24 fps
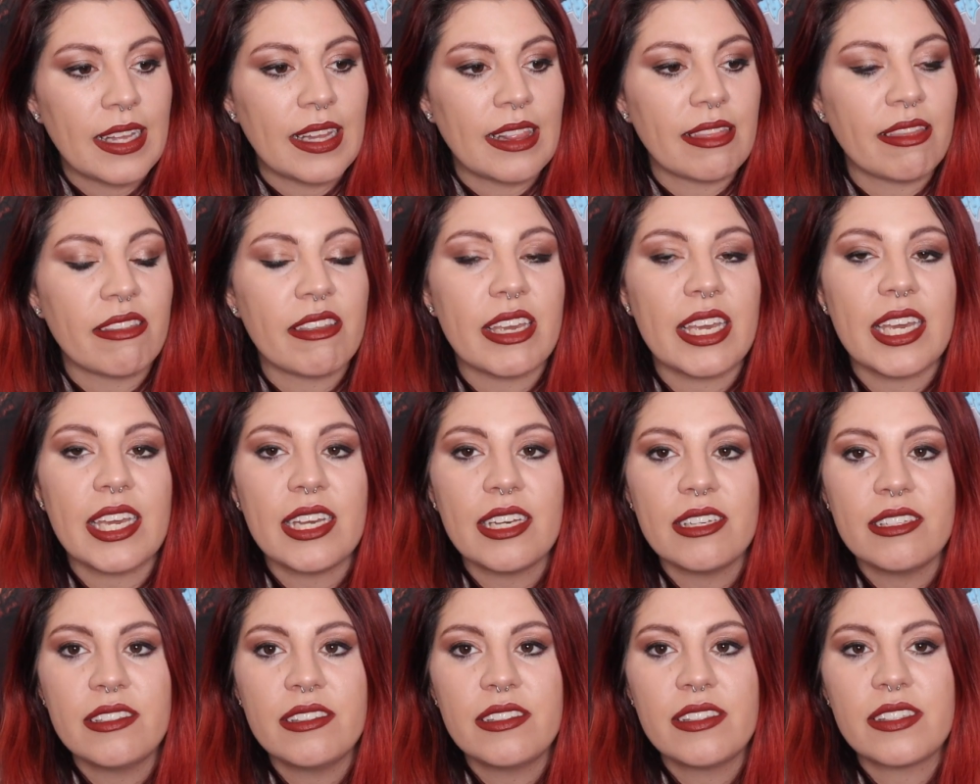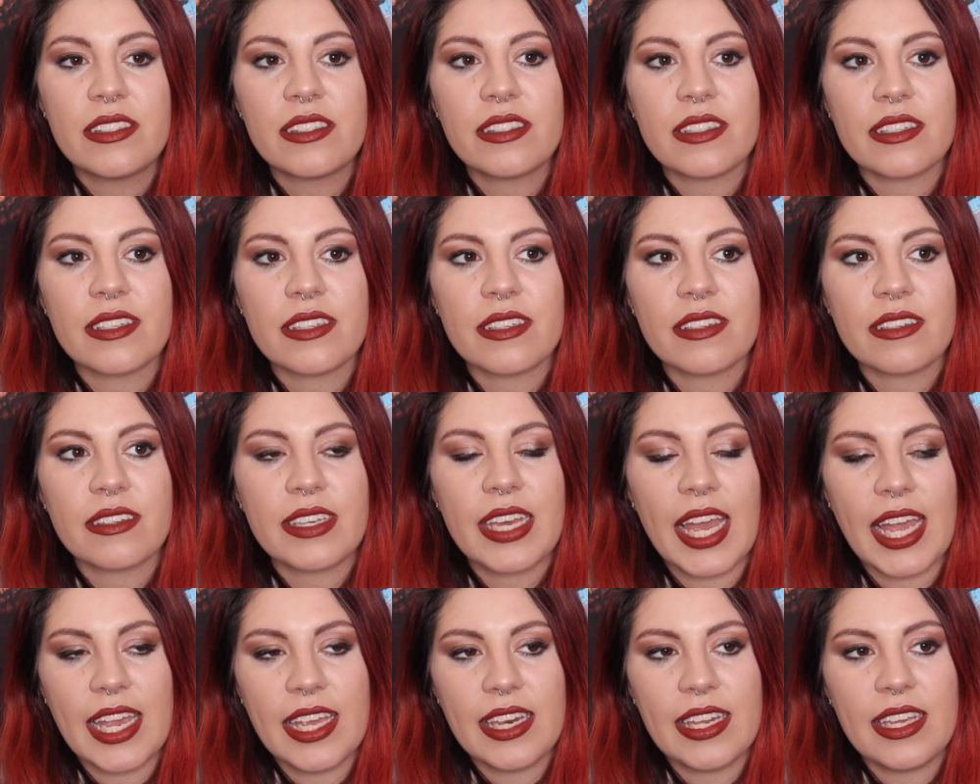leads
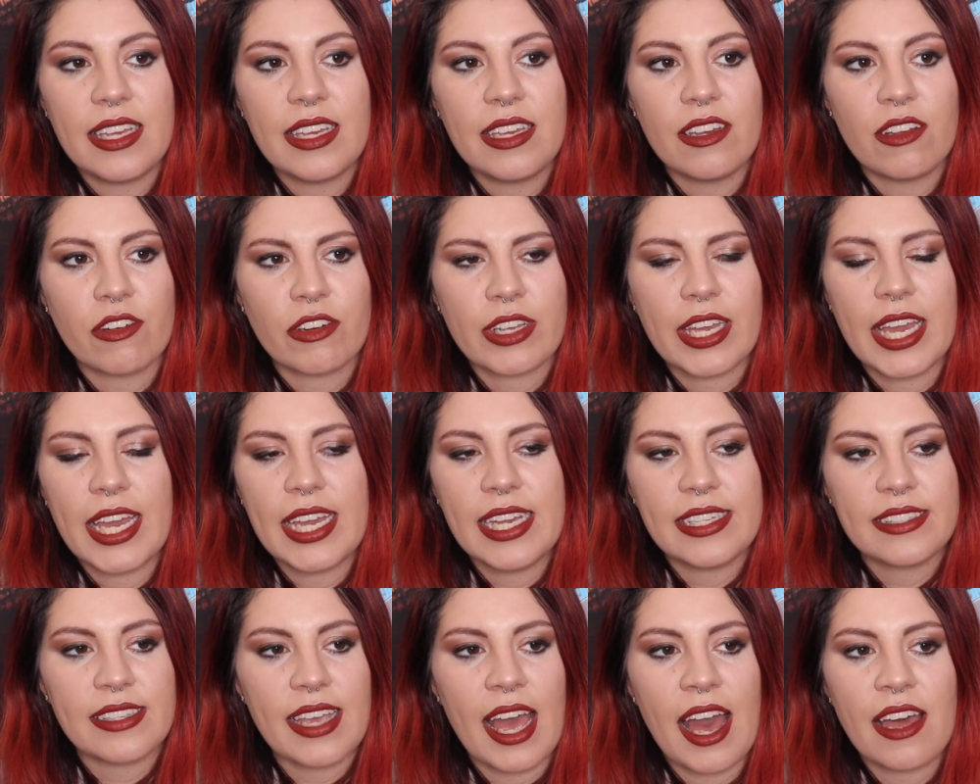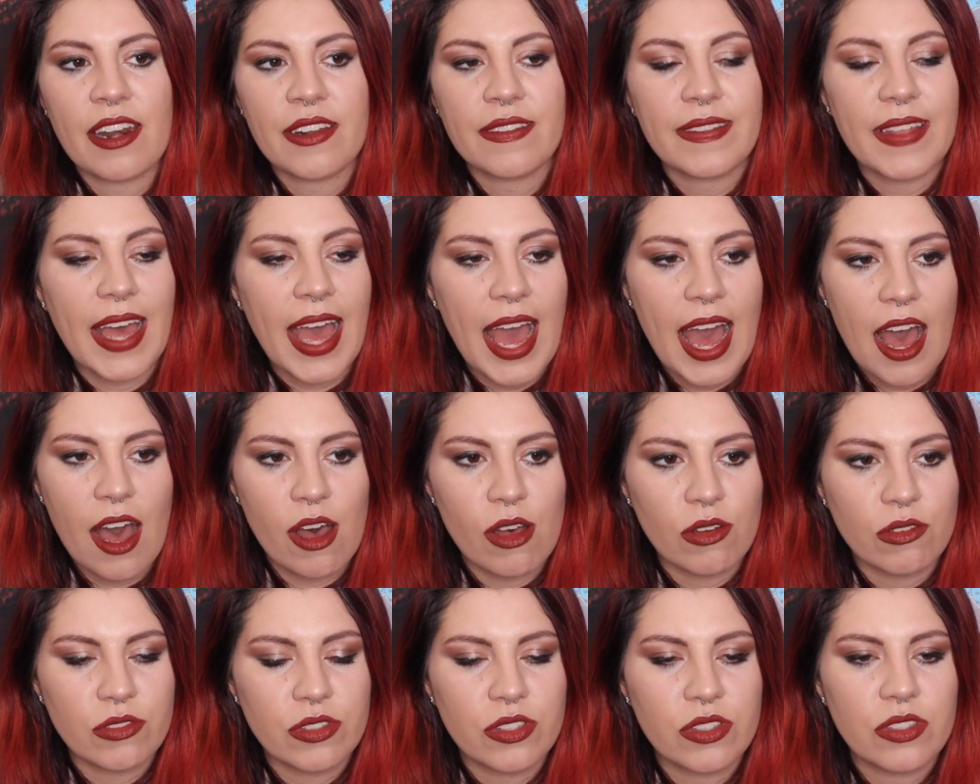Kate out of the
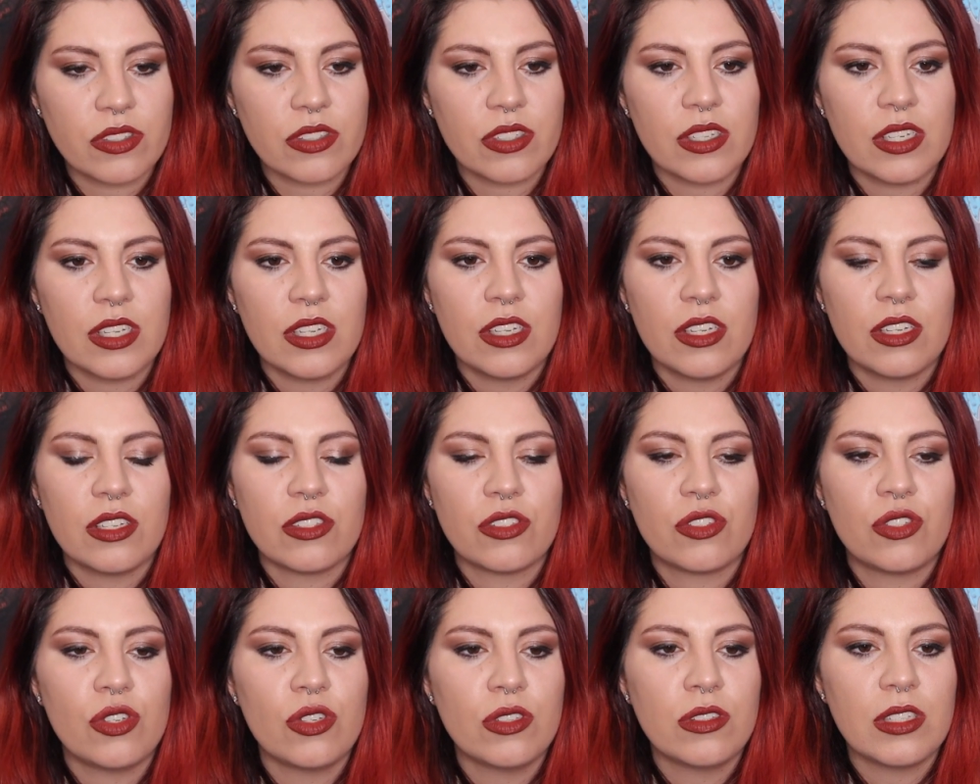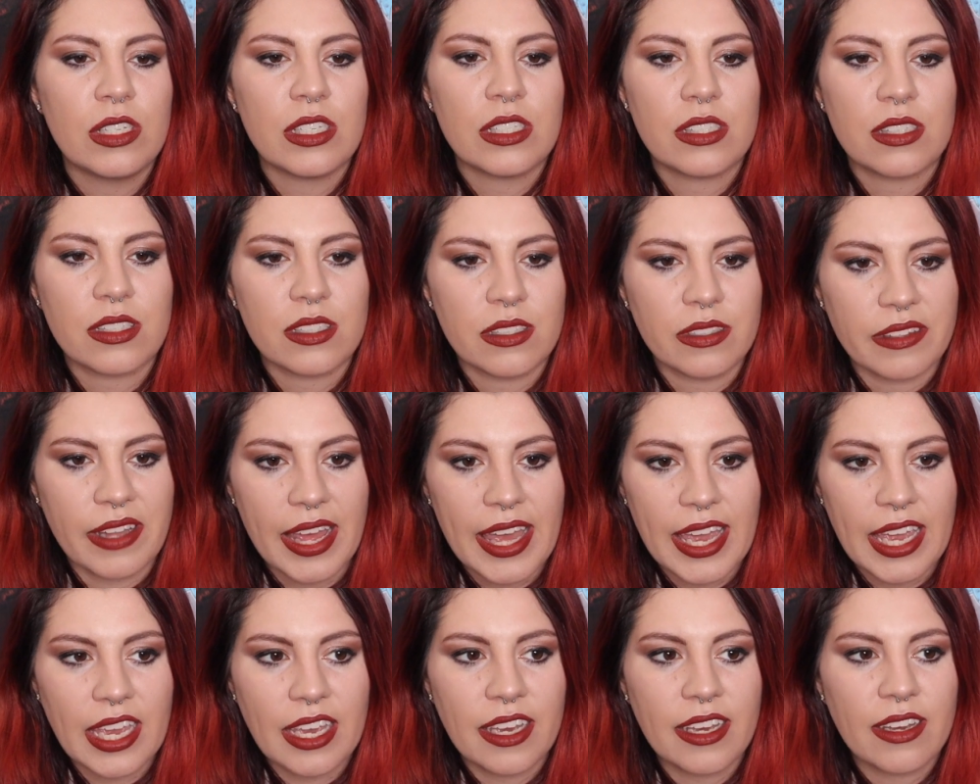house to this
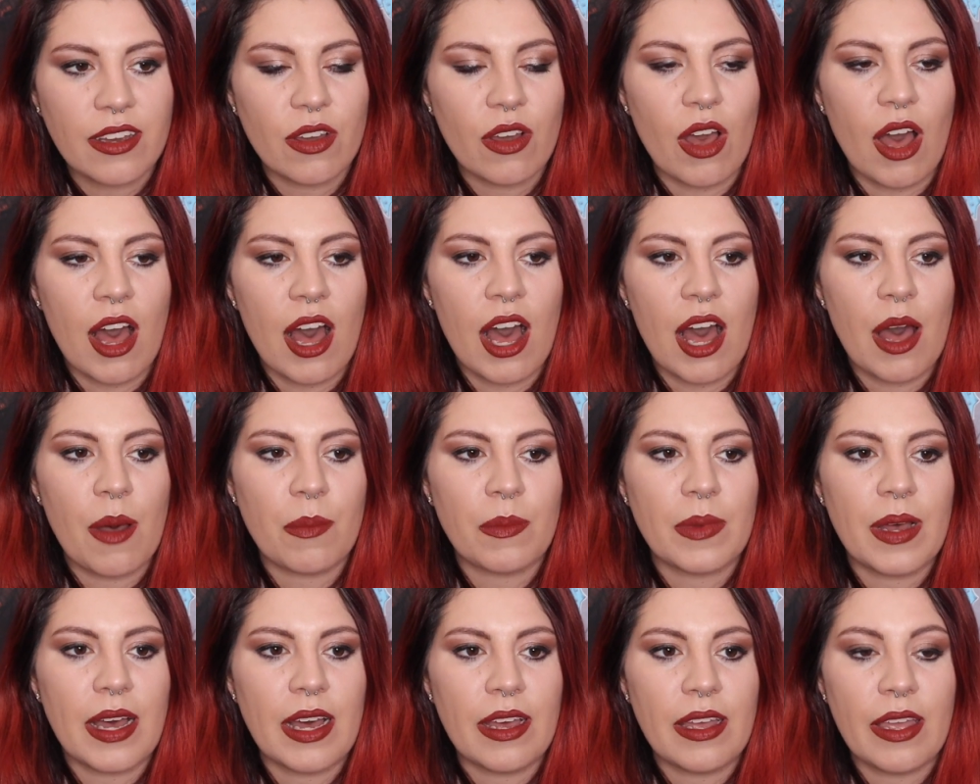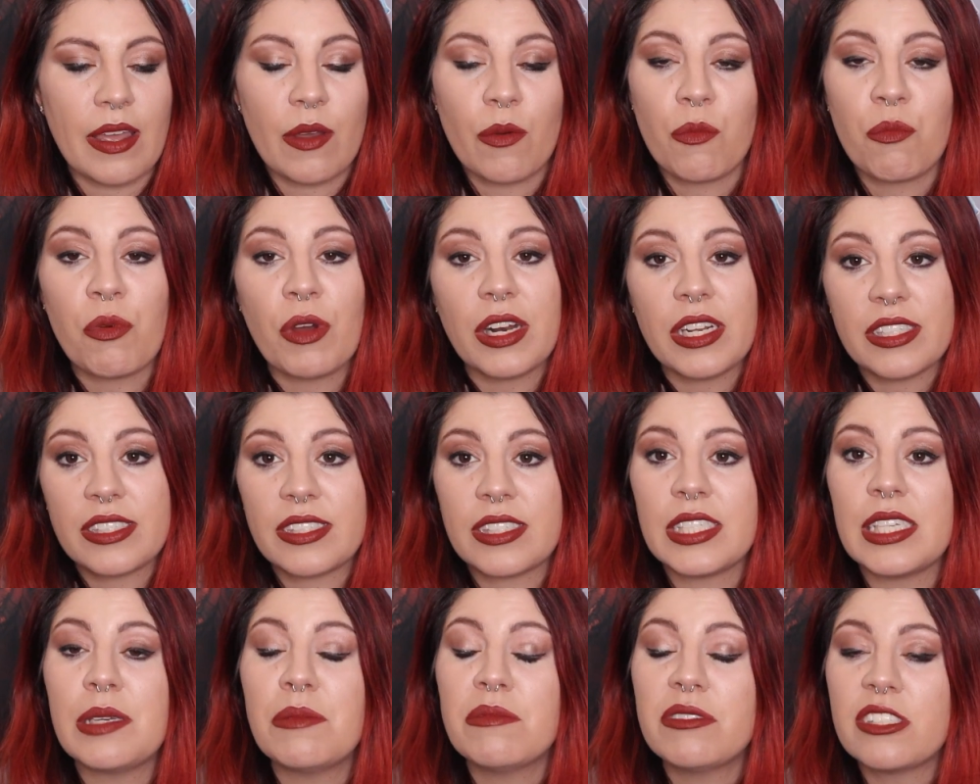lake, and what it
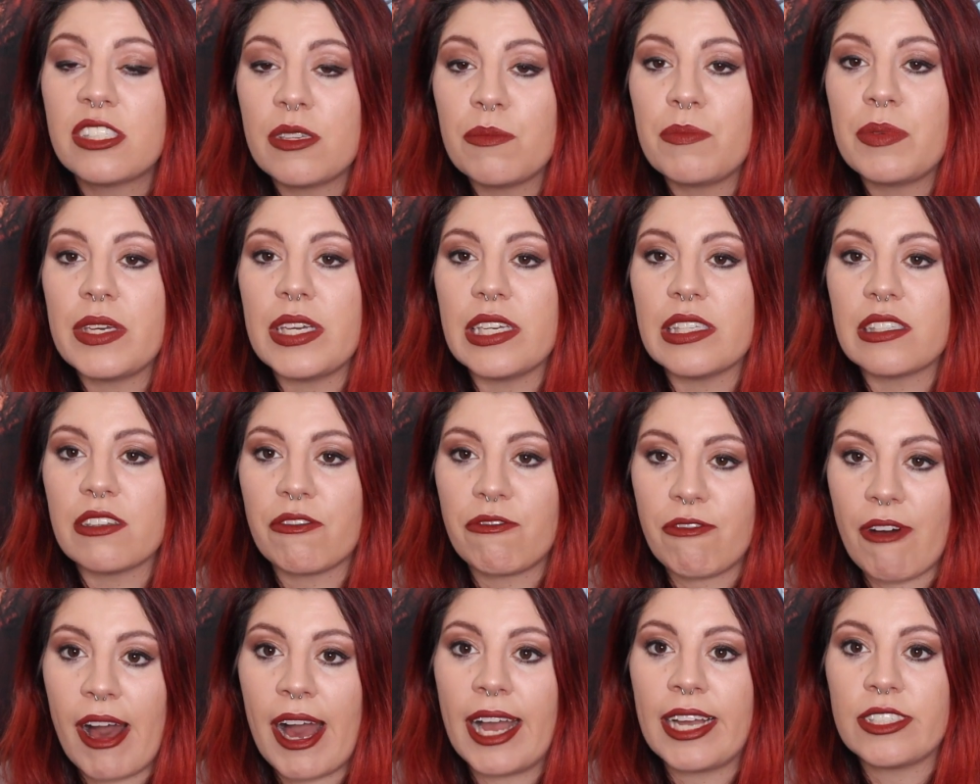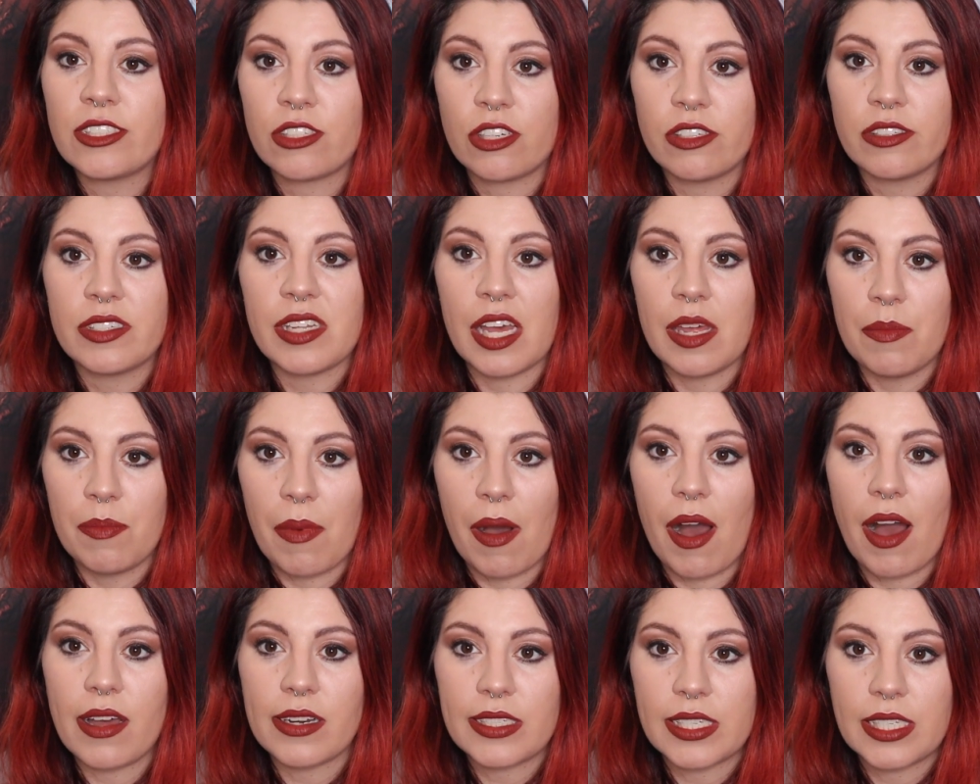seems to be to find her dead
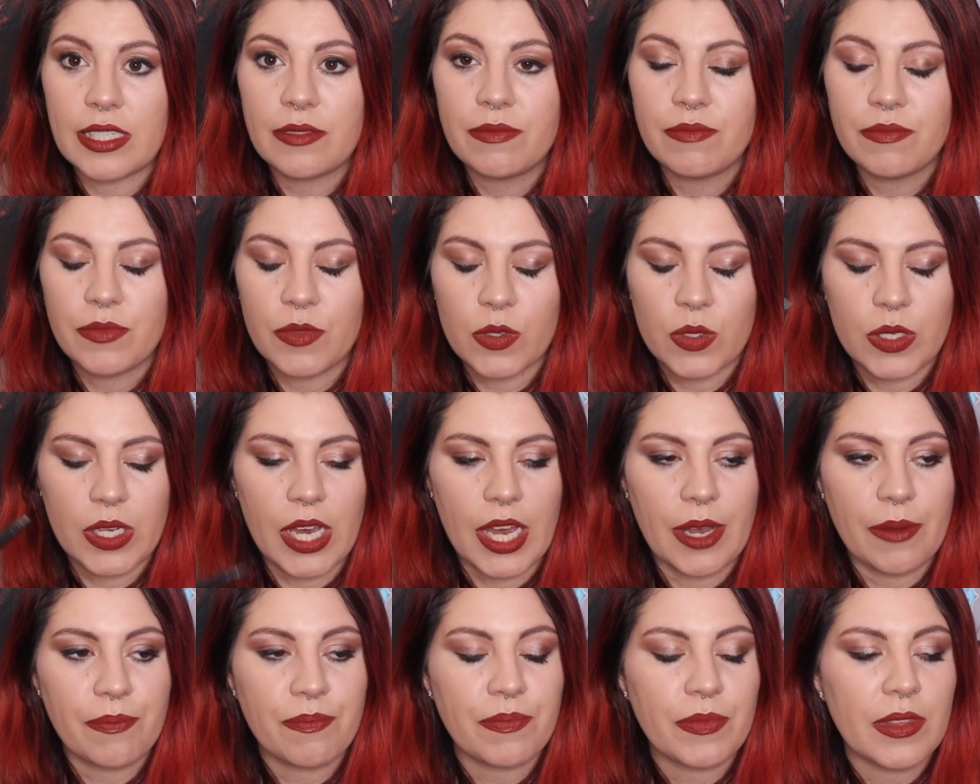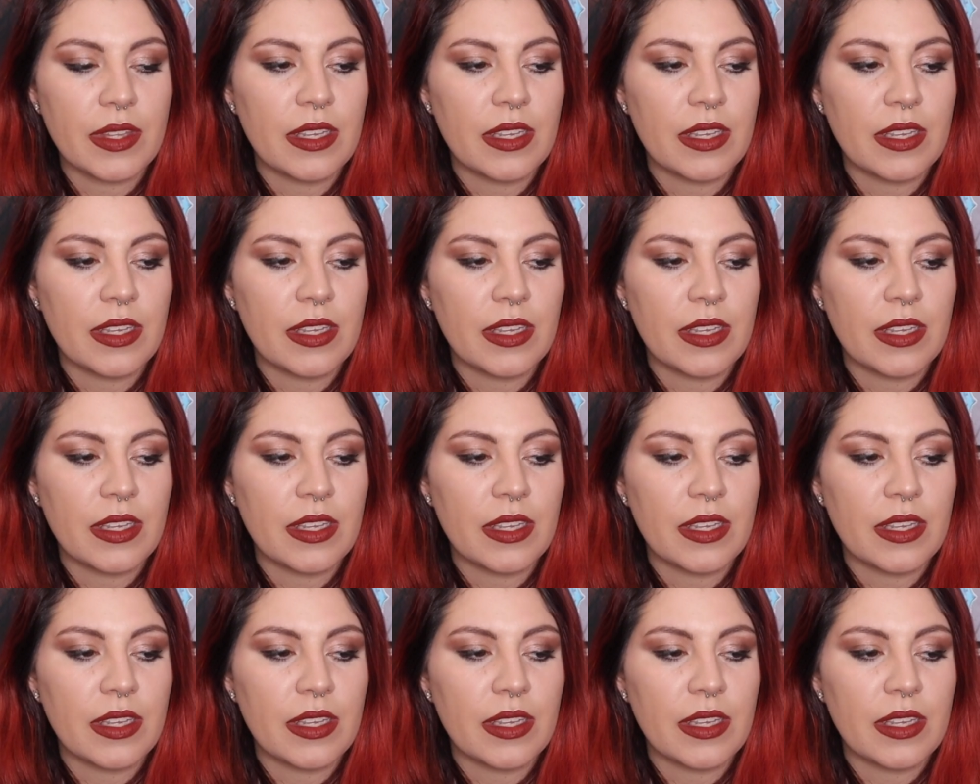body. Okay.